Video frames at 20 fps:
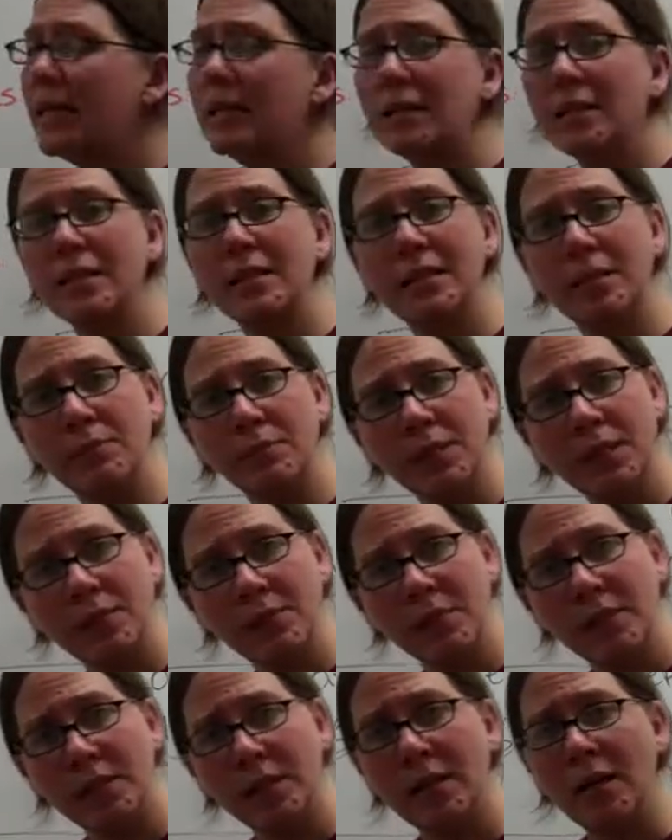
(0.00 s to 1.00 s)
get into the
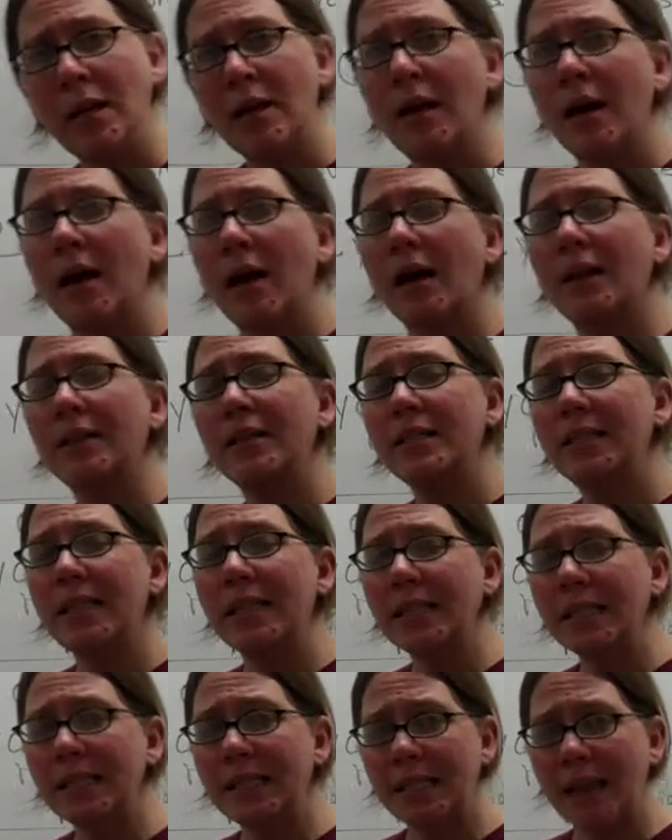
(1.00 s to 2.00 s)
symptoms. The
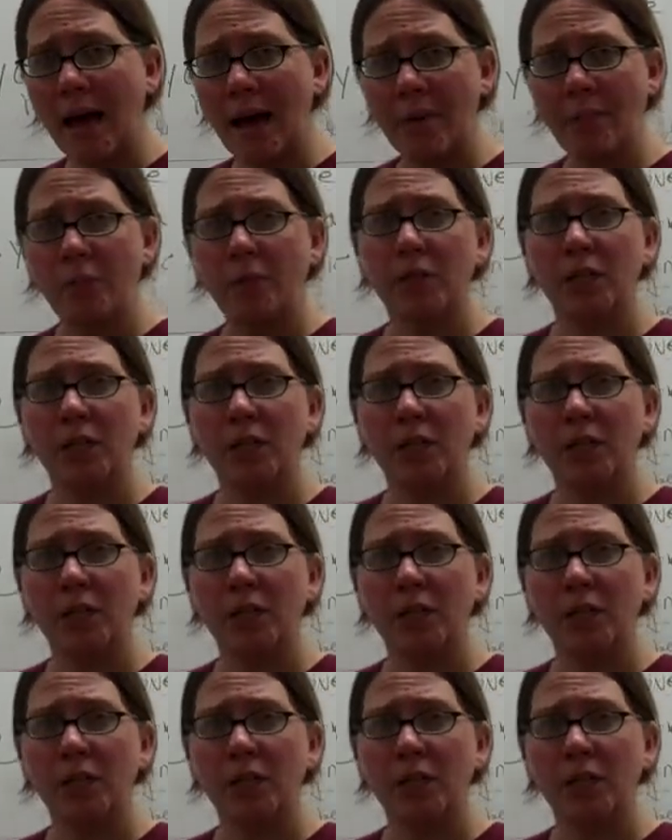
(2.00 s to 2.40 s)
DSM,